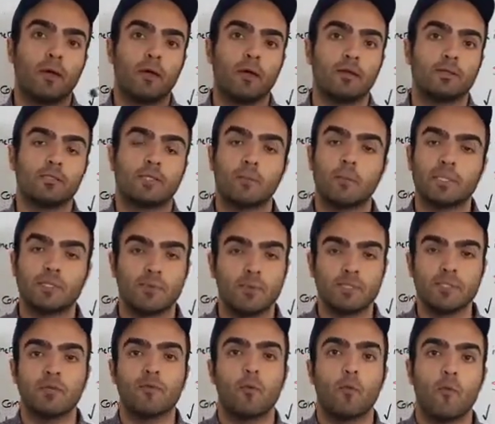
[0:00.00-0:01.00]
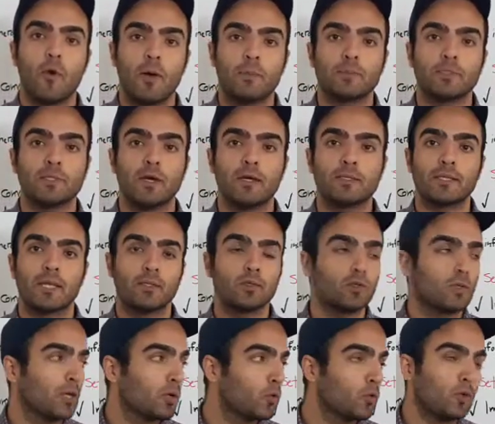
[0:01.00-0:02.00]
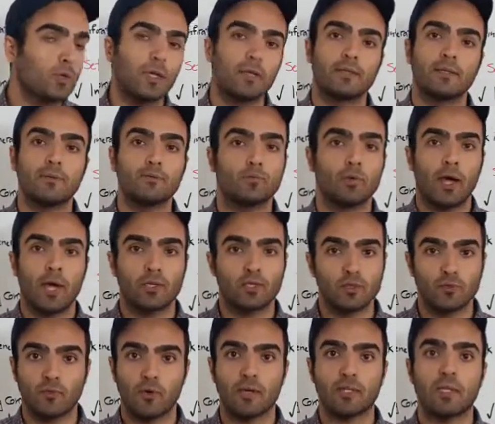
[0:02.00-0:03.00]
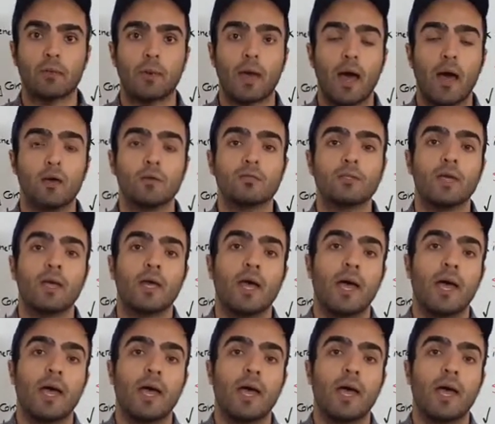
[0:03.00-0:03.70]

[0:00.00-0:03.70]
some specific websites, and you can Google them to actually find them out,